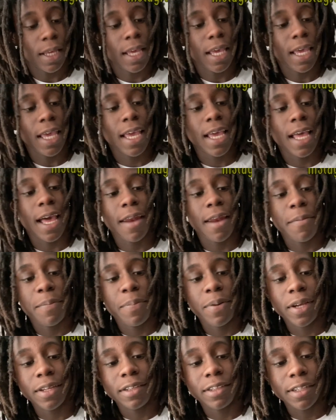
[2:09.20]
It gotta
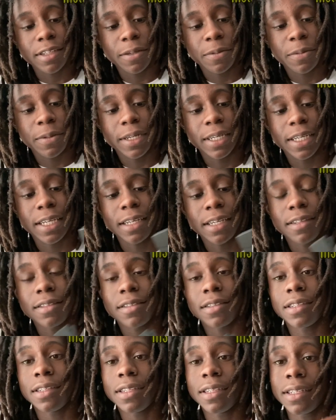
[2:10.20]
press up
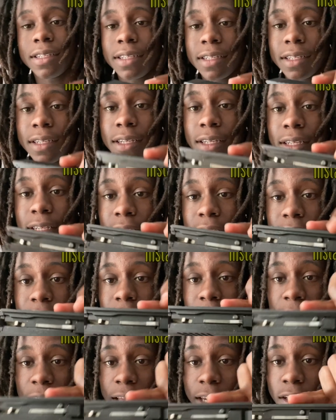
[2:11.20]
against
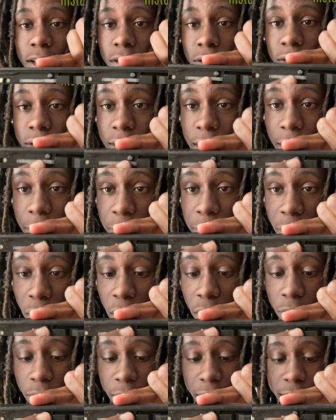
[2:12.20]
that
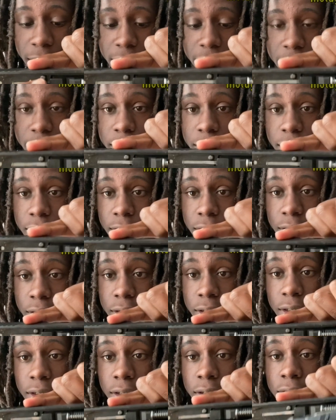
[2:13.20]
ball right there.
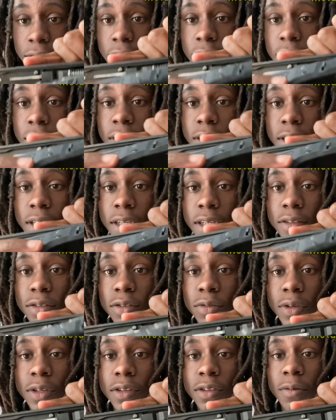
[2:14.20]
Hence the
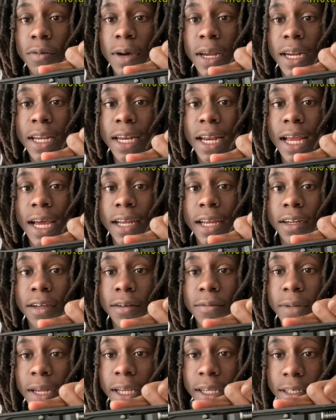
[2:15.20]
reason why they line
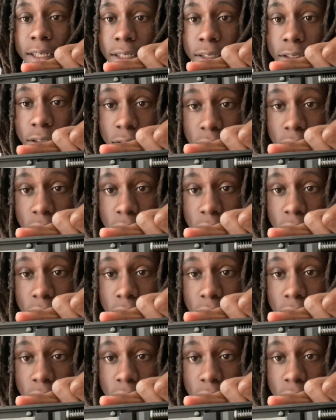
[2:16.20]
up like this.